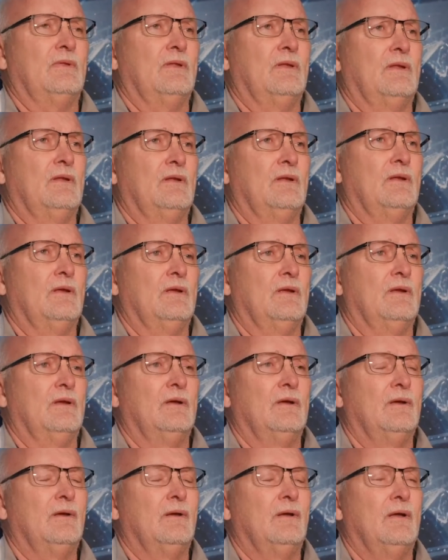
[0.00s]
player going
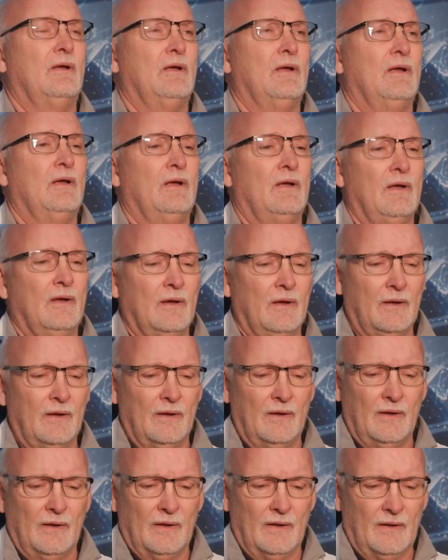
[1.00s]
back to
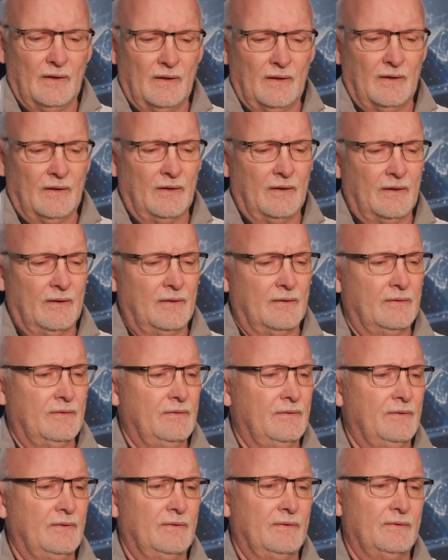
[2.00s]
their own
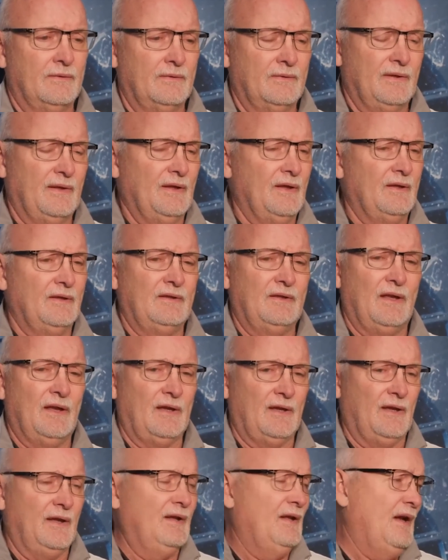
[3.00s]

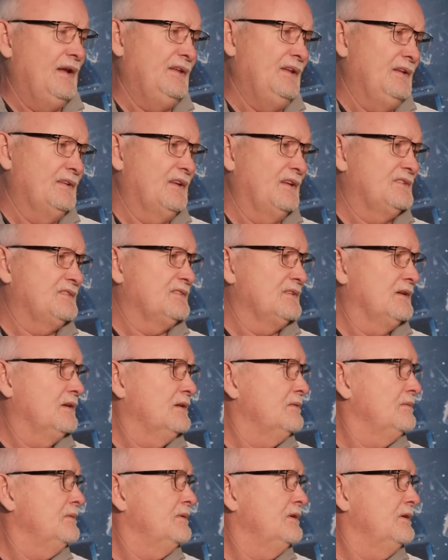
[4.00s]
team? I think that's
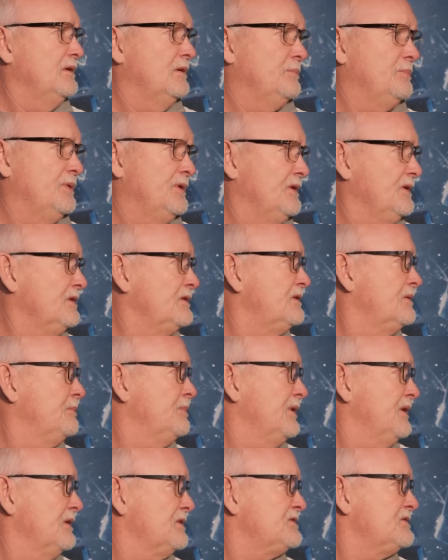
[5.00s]
a pretty good
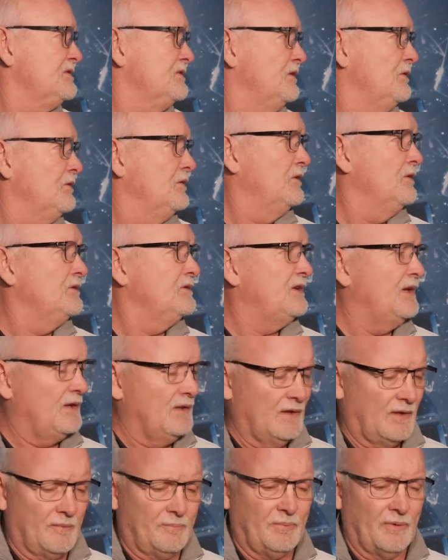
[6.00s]
comparison. You take
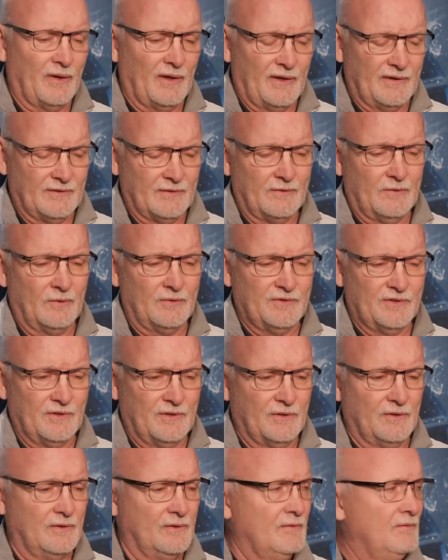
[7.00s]
a lot of pride in
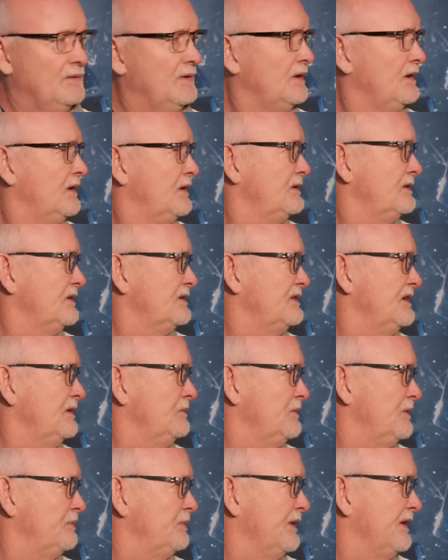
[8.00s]
coaching the
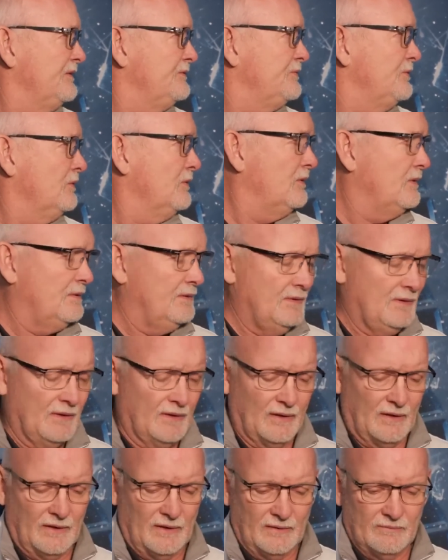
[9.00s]
team you played for.
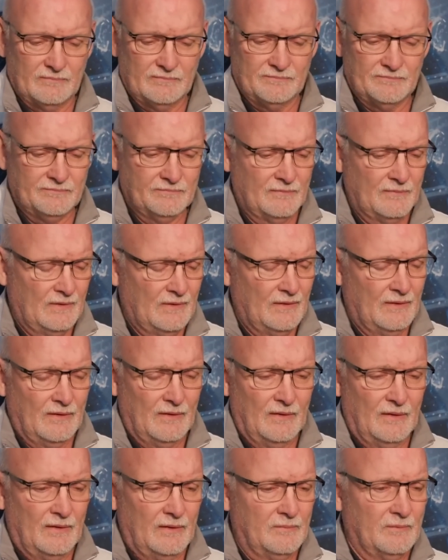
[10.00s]

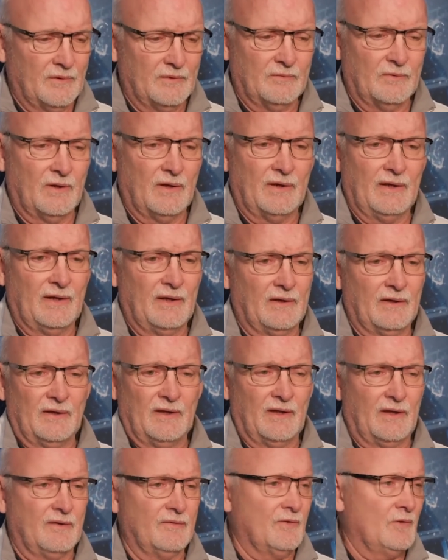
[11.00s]
Rod had a
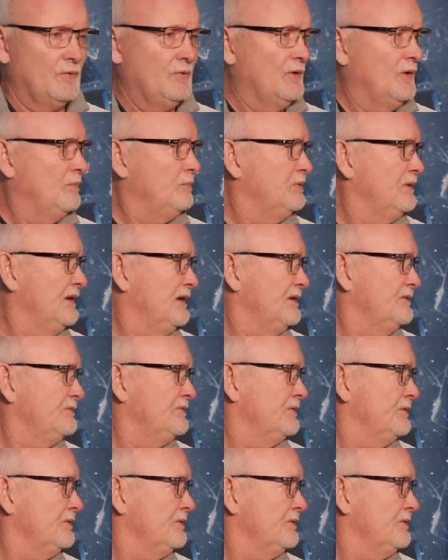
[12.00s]
heck of a career playing